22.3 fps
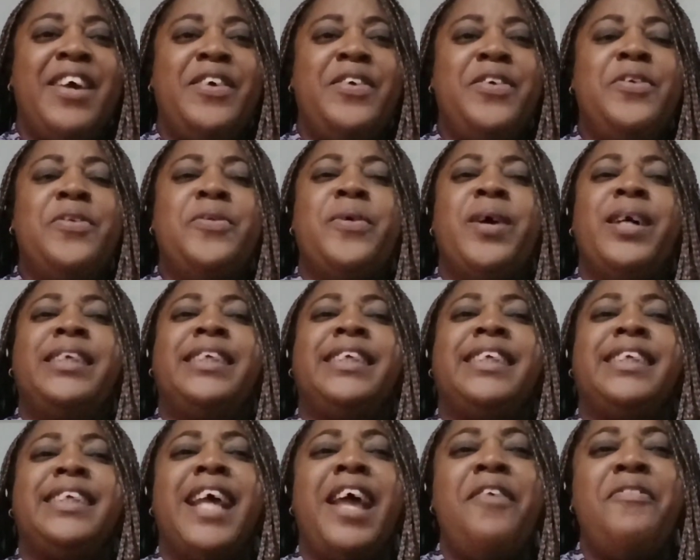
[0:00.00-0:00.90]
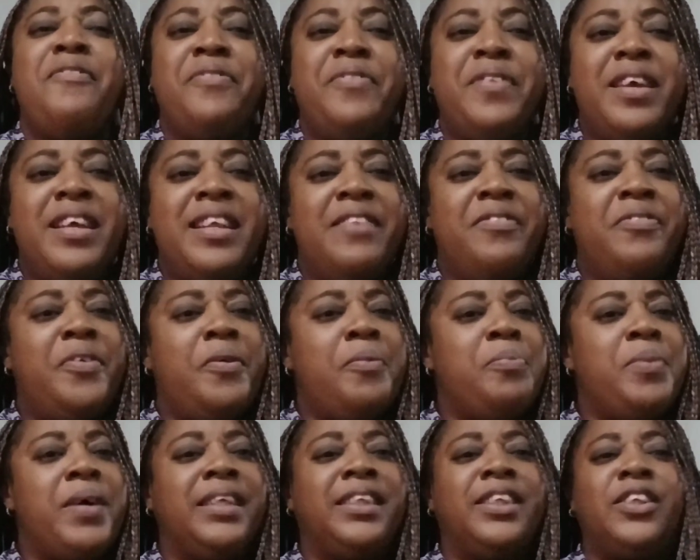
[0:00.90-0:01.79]
You are serving,
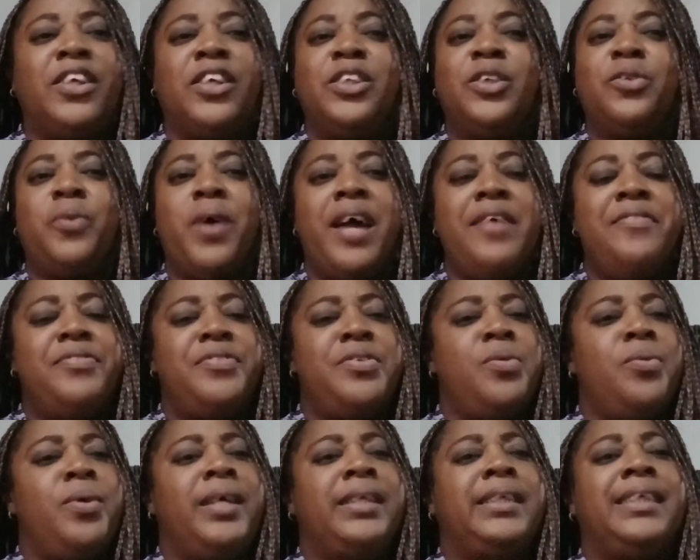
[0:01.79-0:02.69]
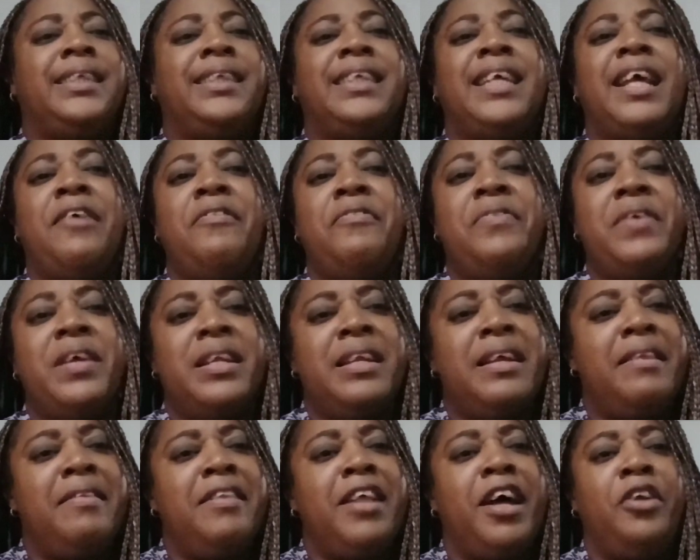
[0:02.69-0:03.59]
for pastors' wives, you are serving
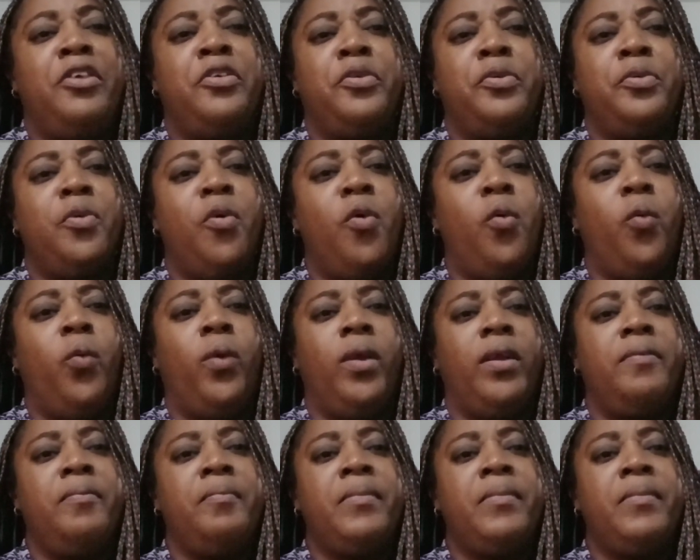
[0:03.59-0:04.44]
in that role.